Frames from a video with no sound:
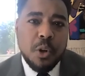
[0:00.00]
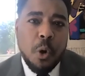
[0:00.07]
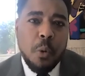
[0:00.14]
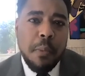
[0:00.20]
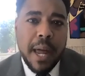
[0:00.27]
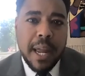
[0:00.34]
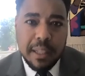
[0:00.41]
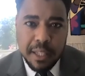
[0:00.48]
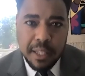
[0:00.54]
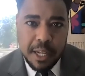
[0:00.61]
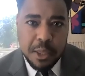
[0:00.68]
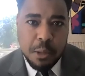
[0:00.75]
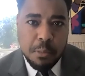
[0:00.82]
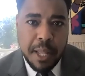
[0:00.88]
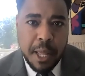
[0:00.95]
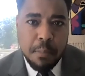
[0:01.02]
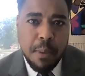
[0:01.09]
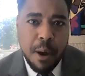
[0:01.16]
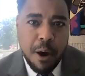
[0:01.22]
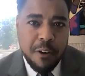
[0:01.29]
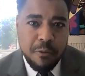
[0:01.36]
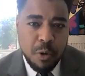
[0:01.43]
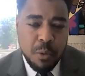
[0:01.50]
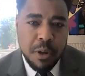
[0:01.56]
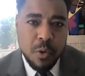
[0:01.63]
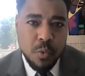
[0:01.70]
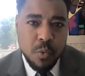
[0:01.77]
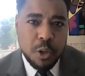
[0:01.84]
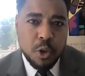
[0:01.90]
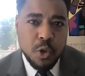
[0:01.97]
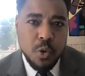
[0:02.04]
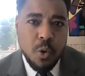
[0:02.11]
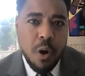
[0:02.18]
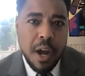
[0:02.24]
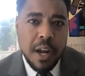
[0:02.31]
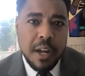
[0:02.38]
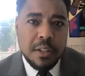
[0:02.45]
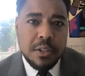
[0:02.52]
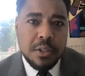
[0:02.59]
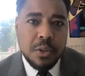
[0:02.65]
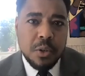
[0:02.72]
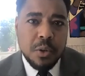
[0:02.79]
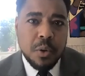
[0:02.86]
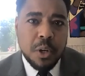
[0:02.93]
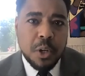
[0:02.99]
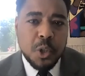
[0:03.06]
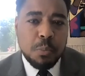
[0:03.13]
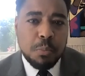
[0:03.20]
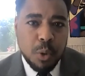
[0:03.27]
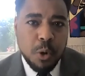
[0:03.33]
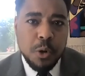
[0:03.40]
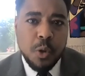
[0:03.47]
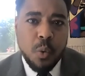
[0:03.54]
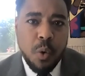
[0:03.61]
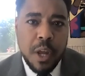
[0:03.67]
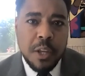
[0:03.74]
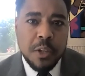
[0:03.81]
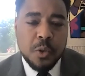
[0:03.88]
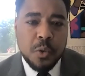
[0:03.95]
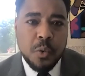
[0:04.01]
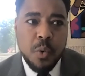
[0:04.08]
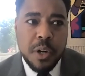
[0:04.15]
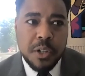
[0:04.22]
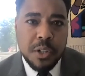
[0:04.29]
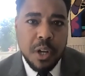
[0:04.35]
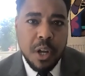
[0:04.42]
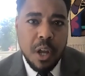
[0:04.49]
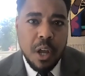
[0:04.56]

of go back and look at the Black Power movement and really try to explore the ways in which